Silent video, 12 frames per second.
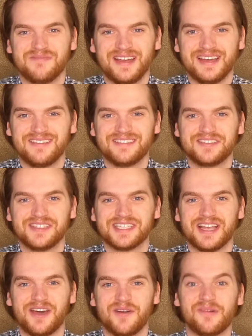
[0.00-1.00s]
My name is
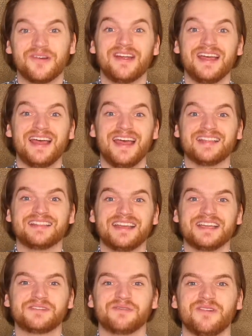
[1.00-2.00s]
Wietse Kouwboer and
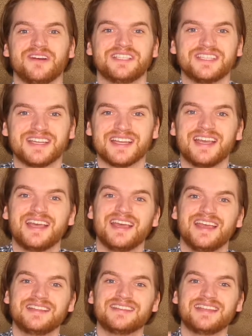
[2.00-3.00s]
thanks for watching.
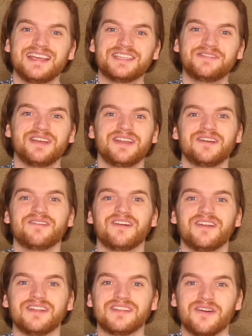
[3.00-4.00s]
In today's video I'm
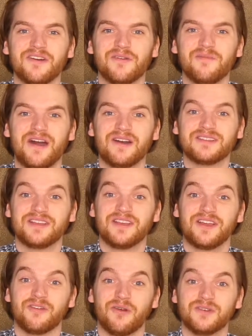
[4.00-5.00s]
gonna talk
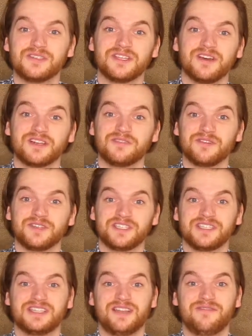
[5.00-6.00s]
about growth stocks
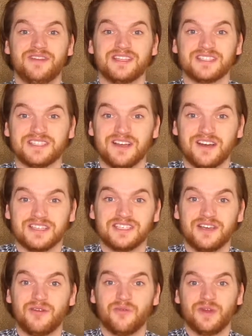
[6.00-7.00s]
versus dividend
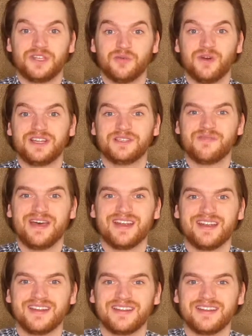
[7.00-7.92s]
stocks. Which one is better?